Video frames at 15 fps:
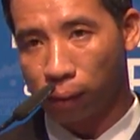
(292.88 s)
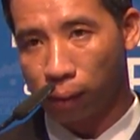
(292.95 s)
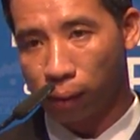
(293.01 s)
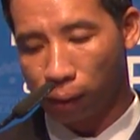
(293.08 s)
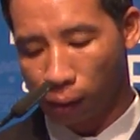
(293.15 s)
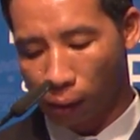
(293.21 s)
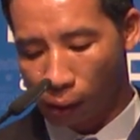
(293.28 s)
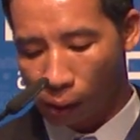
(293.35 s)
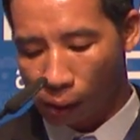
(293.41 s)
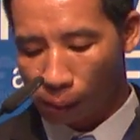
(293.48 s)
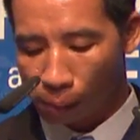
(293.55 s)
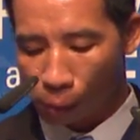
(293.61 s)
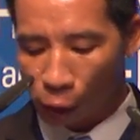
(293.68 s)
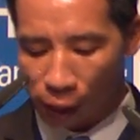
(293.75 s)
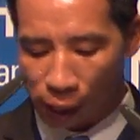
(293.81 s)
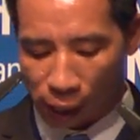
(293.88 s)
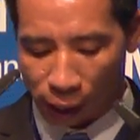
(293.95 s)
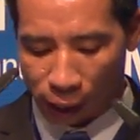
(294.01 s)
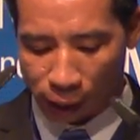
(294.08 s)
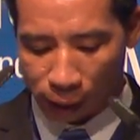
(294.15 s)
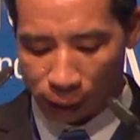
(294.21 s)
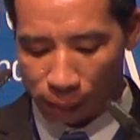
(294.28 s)
each with their own
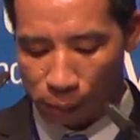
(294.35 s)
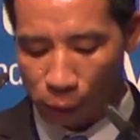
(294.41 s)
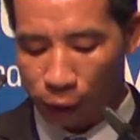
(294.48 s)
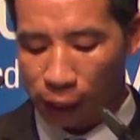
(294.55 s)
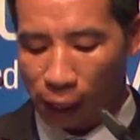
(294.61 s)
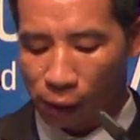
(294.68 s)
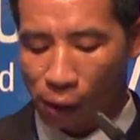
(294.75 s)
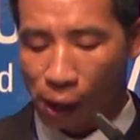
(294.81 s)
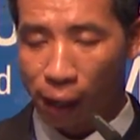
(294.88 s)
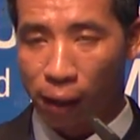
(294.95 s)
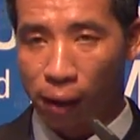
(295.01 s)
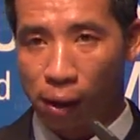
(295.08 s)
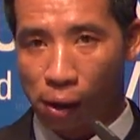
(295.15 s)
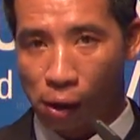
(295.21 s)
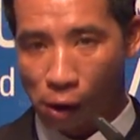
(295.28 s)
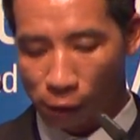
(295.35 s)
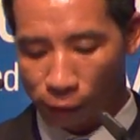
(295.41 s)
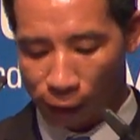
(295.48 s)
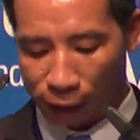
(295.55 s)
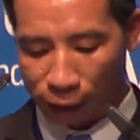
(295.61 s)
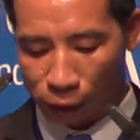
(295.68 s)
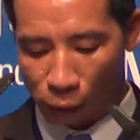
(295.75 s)
harsh conditions. In
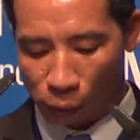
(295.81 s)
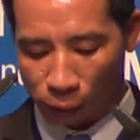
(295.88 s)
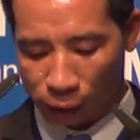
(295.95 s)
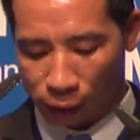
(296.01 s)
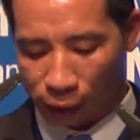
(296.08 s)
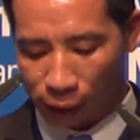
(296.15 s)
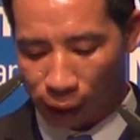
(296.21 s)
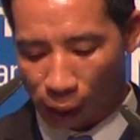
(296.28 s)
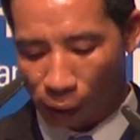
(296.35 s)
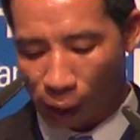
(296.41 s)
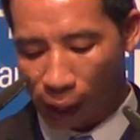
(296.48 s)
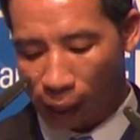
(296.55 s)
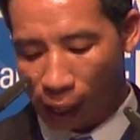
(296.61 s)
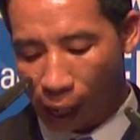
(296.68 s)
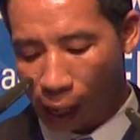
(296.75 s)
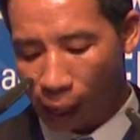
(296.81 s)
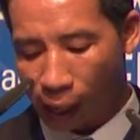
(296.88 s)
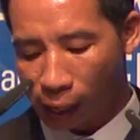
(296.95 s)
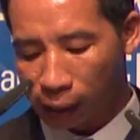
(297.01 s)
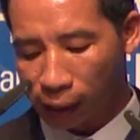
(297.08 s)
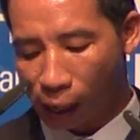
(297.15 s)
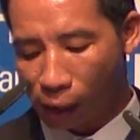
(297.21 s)
every prison and at every
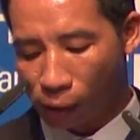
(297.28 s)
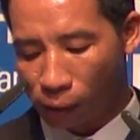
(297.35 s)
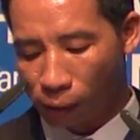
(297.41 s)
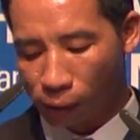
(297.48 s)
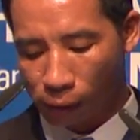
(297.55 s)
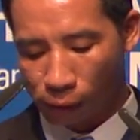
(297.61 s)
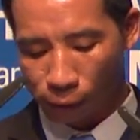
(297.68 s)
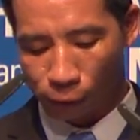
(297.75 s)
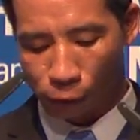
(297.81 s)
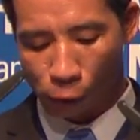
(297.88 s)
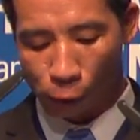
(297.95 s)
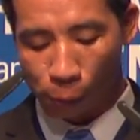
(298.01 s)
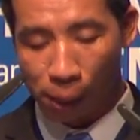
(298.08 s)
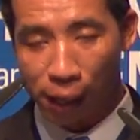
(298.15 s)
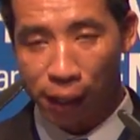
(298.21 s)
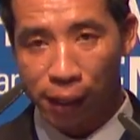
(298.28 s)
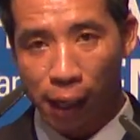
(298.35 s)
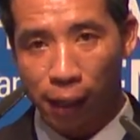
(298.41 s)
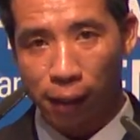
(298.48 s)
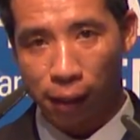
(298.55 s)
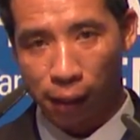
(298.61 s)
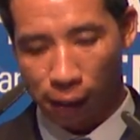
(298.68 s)
stage of this ordeal, I faced
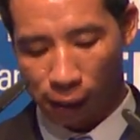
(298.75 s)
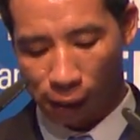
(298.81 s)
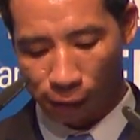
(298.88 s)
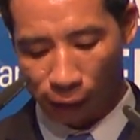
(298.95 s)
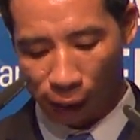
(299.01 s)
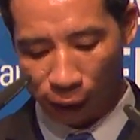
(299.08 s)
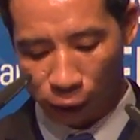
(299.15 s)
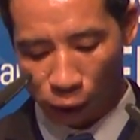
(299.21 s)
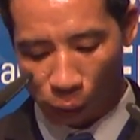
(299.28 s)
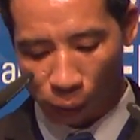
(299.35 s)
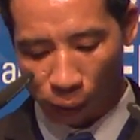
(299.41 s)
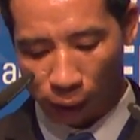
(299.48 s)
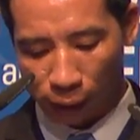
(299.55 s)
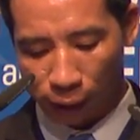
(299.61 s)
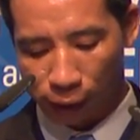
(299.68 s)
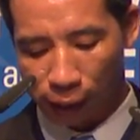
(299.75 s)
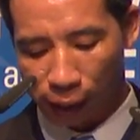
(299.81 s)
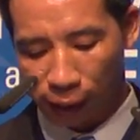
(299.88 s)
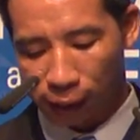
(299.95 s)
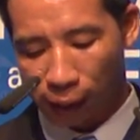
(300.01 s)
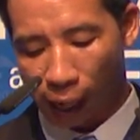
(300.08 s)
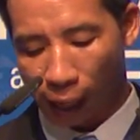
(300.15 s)
different levels of harassment.
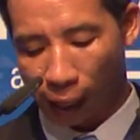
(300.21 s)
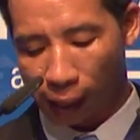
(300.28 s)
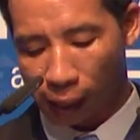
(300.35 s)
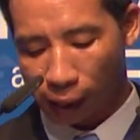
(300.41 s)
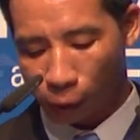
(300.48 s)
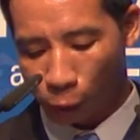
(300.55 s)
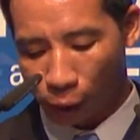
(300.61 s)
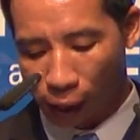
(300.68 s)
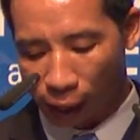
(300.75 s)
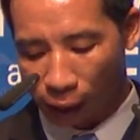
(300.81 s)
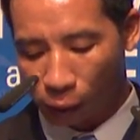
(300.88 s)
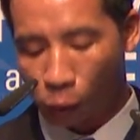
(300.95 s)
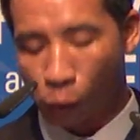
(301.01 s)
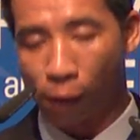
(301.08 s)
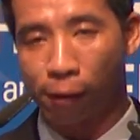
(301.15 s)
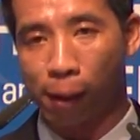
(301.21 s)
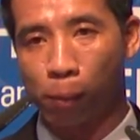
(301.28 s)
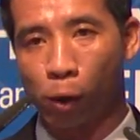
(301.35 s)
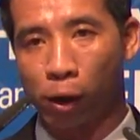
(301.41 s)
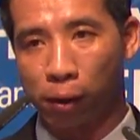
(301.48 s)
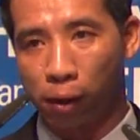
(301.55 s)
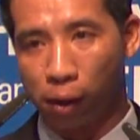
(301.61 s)
all
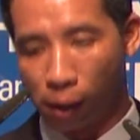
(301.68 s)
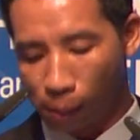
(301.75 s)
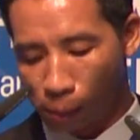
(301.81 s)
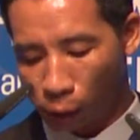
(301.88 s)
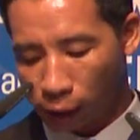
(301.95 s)
of which